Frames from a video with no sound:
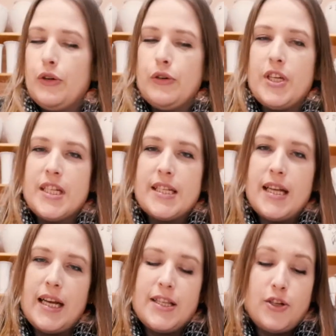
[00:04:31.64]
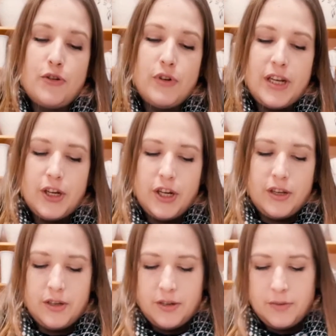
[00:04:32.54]
inside's not really gonna
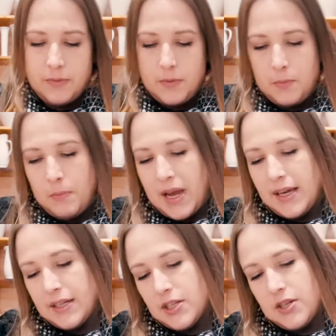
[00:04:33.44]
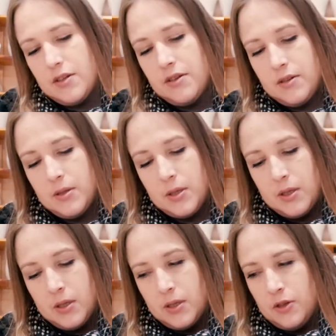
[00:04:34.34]
make it
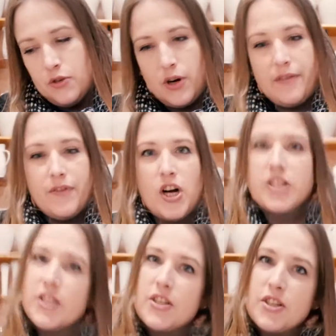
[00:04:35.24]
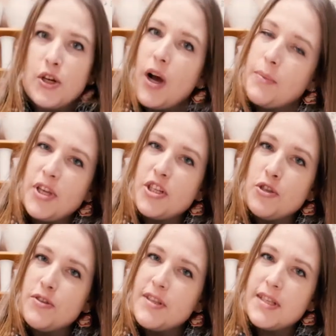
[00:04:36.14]
dry faster. So I'm going to
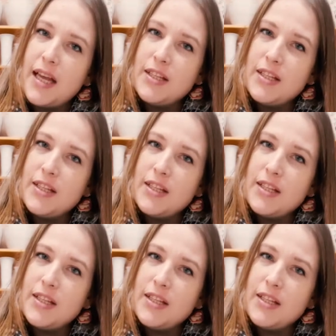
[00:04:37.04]
use the sun